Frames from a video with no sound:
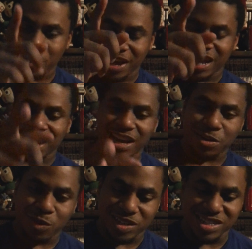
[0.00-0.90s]
I got a lot of
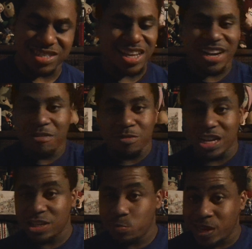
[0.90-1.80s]
questions. They never really
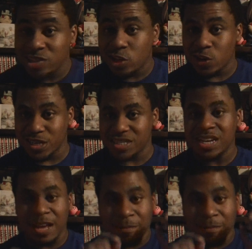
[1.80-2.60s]
explained Turles